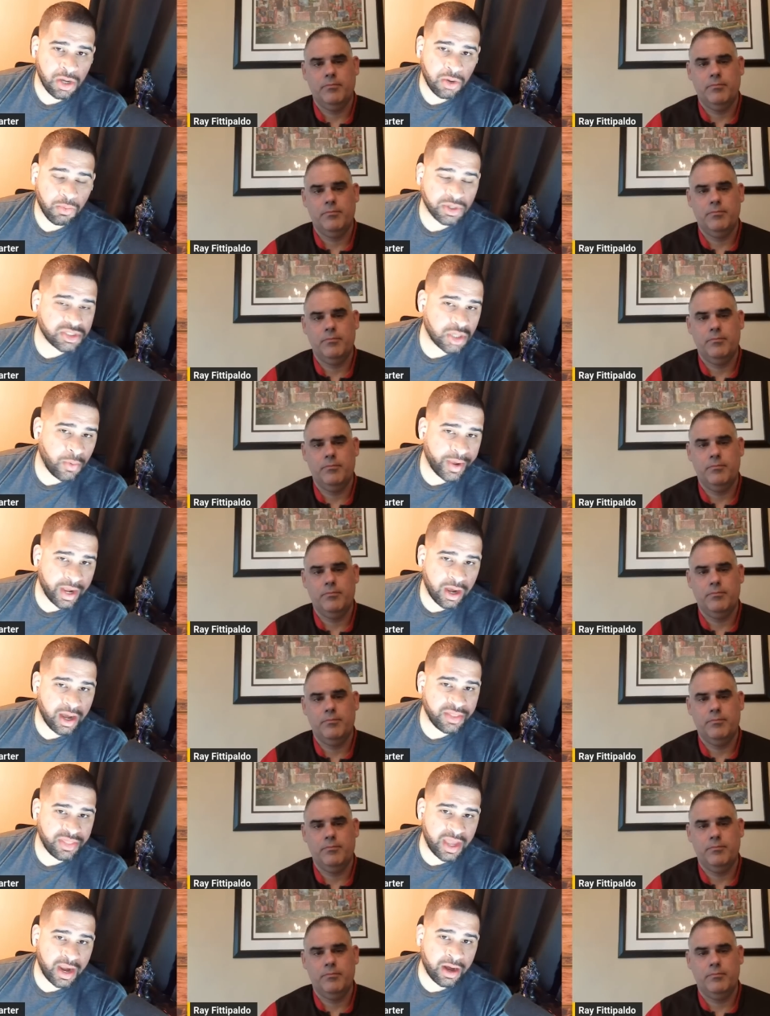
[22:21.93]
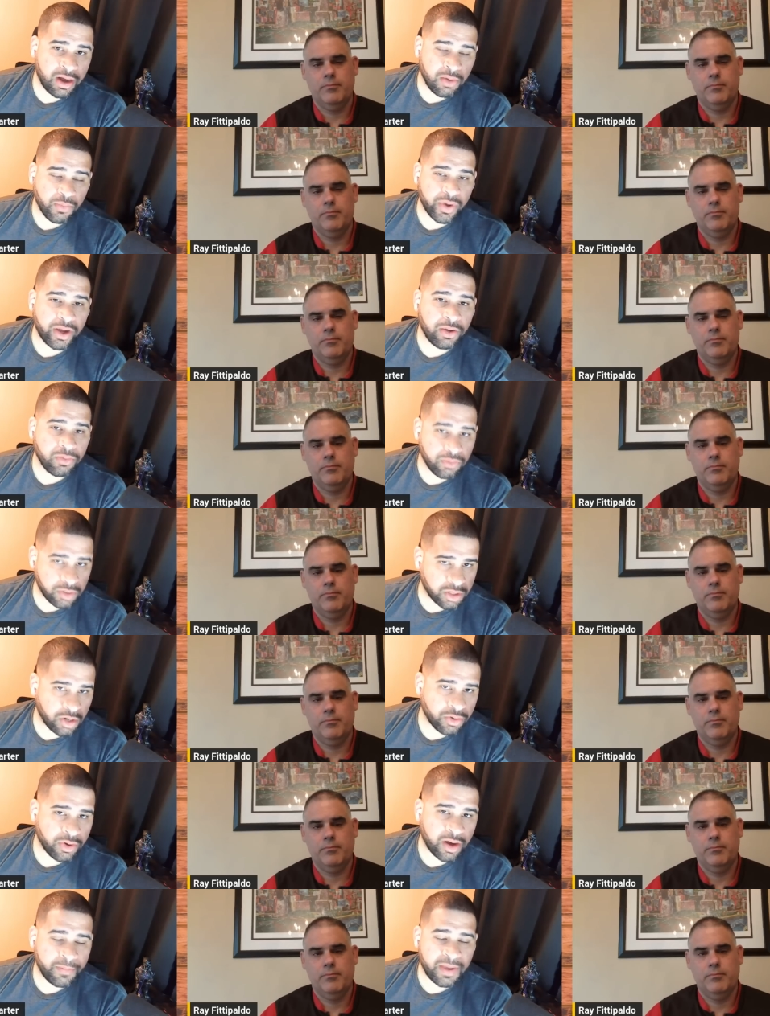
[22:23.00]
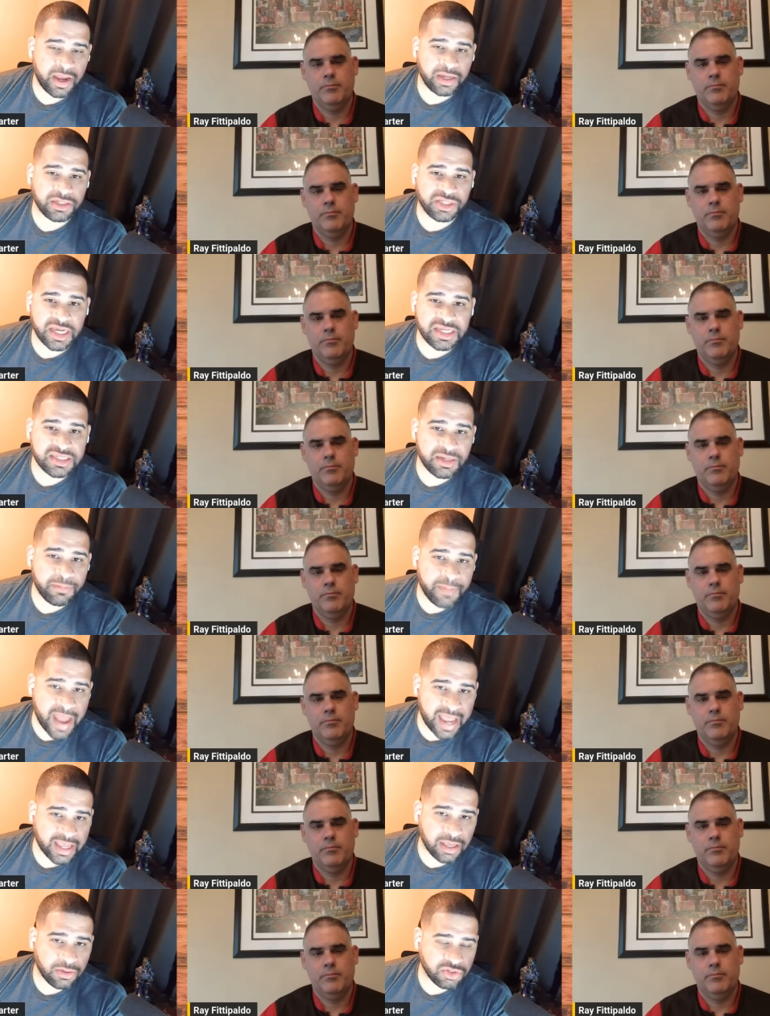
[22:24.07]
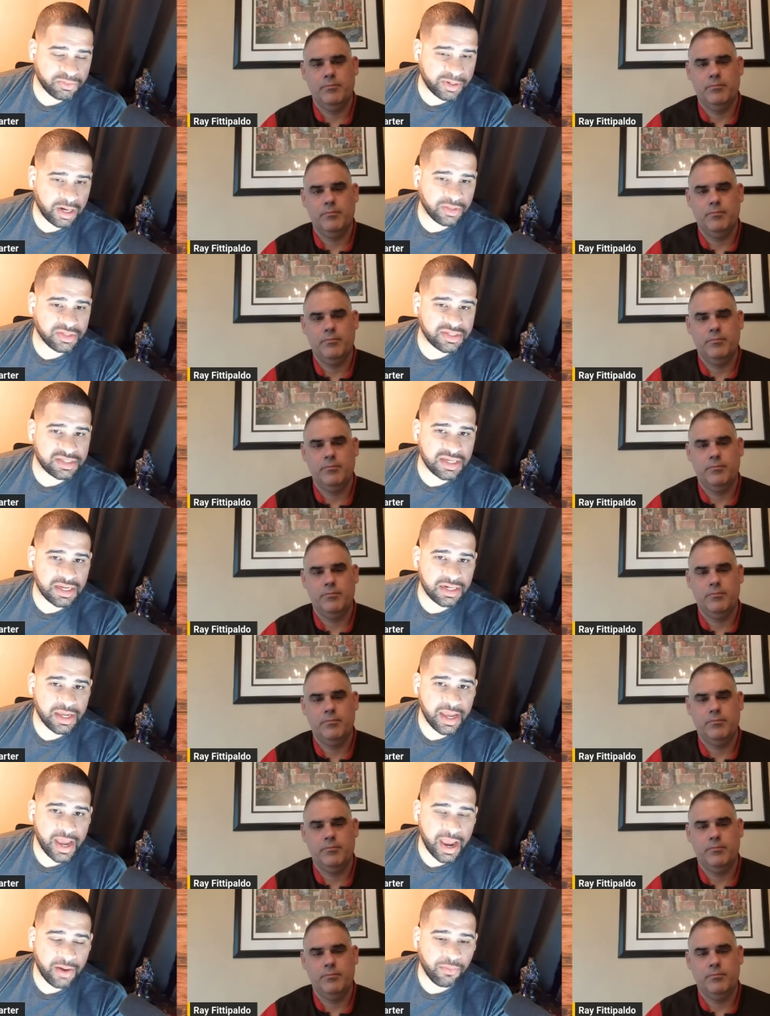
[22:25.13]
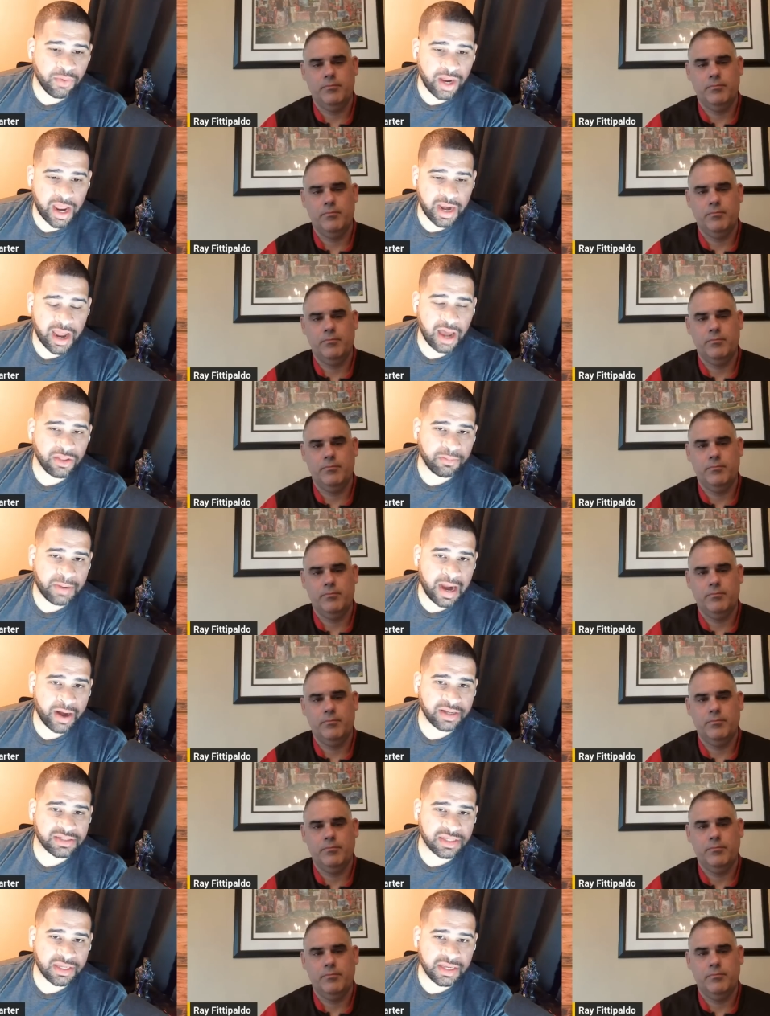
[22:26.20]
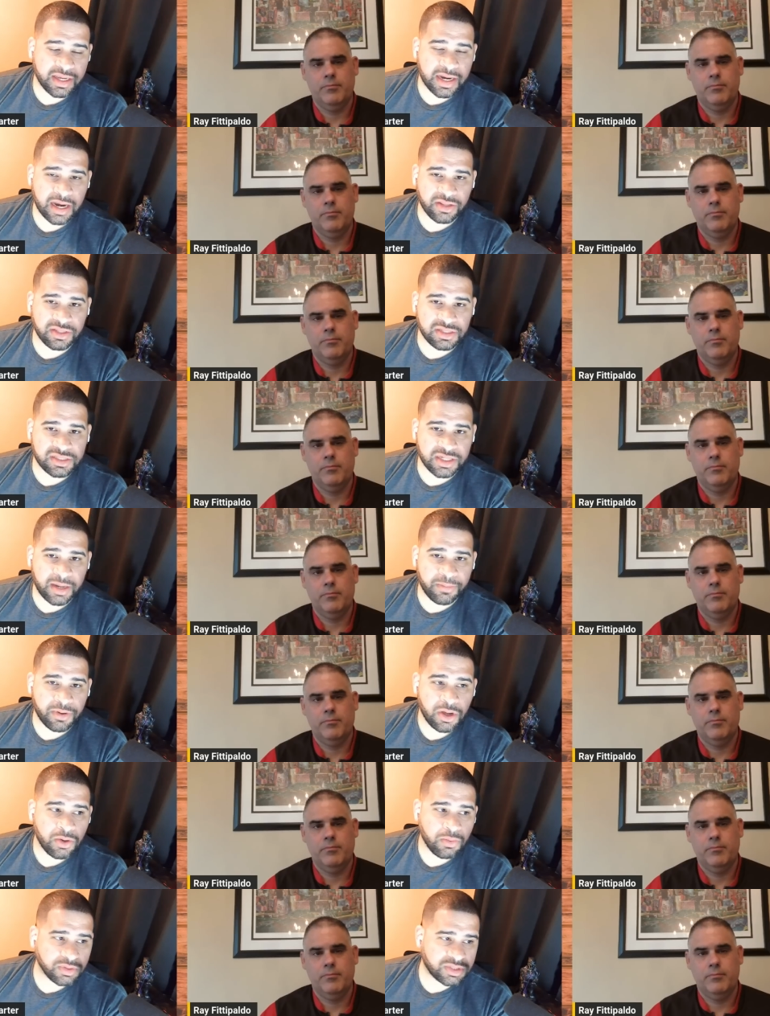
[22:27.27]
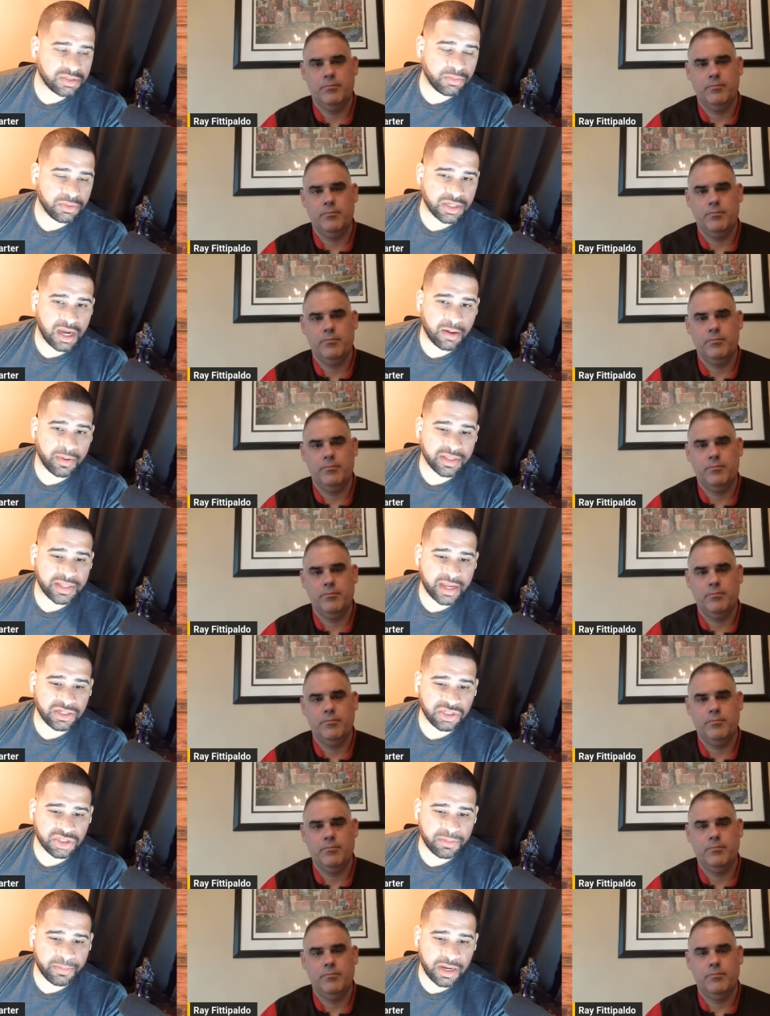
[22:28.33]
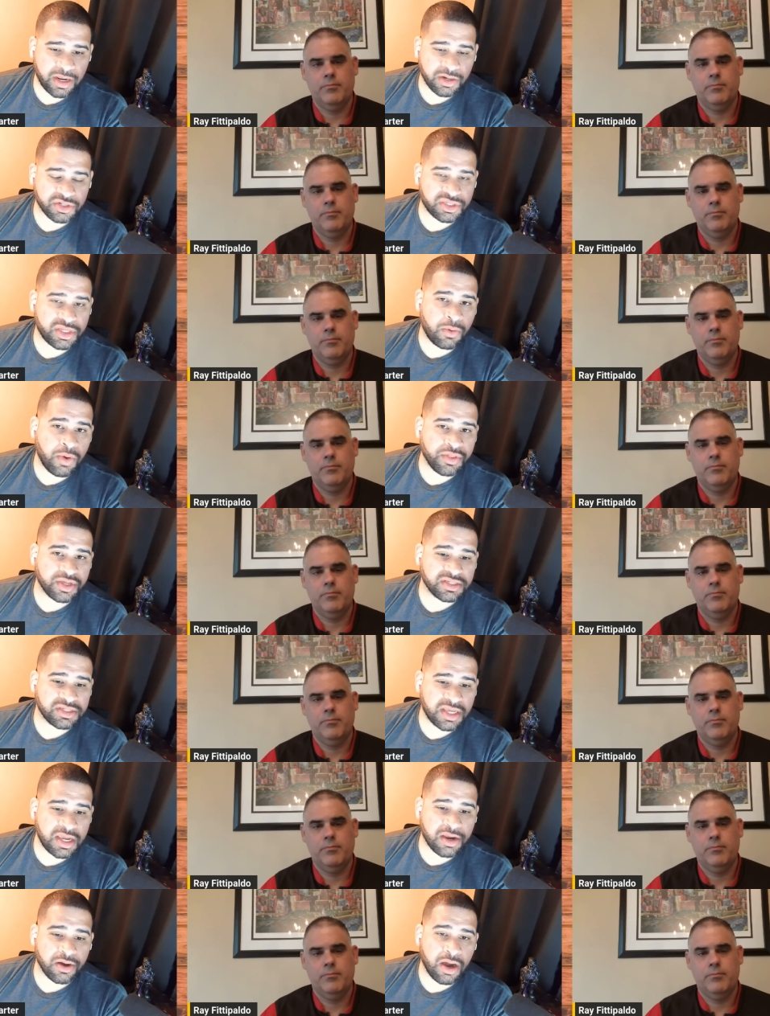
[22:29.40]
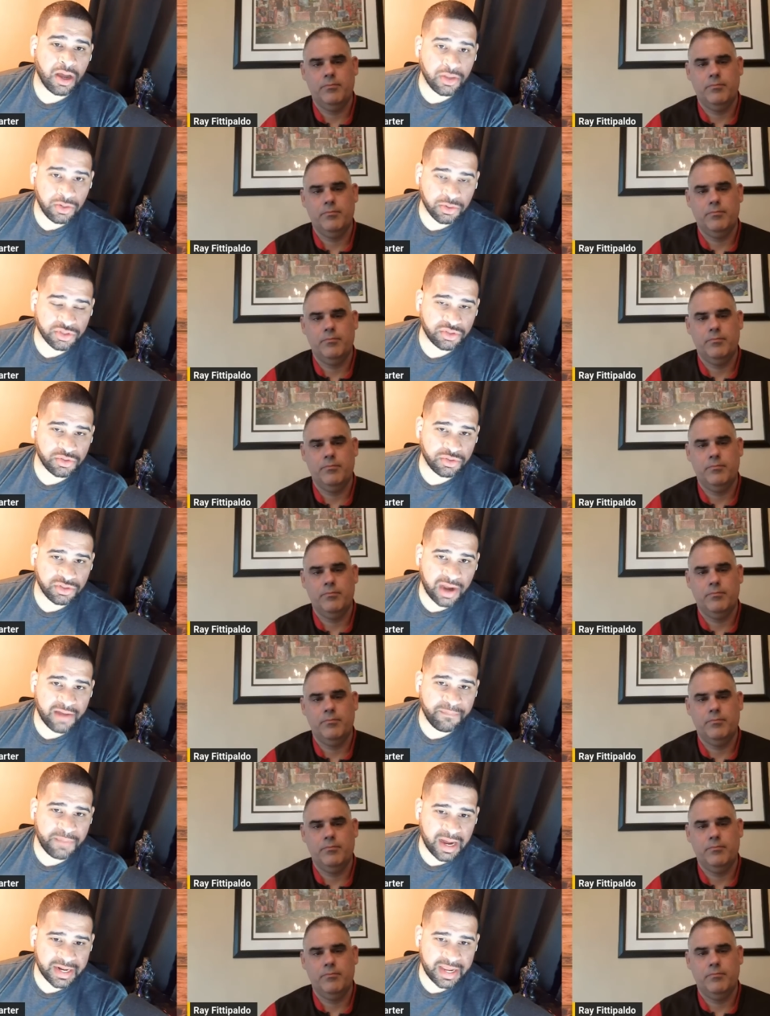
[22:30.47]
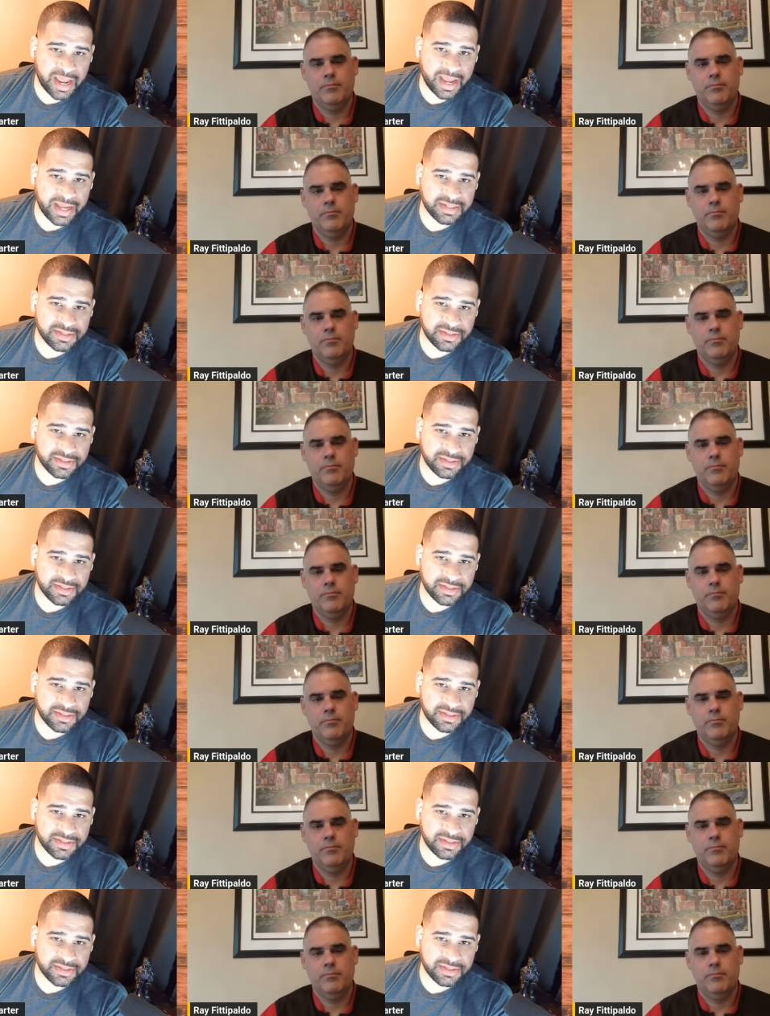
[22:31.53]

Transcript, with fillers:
Speaker 1: What's going on there? Well, we'll go to our man Jason Mackey, who's been on the scene, and what and how the Pirates can get out of this slump. We'll, we'll talk about that in just a minute here. Stick with us here on the North Shore Drive podcast.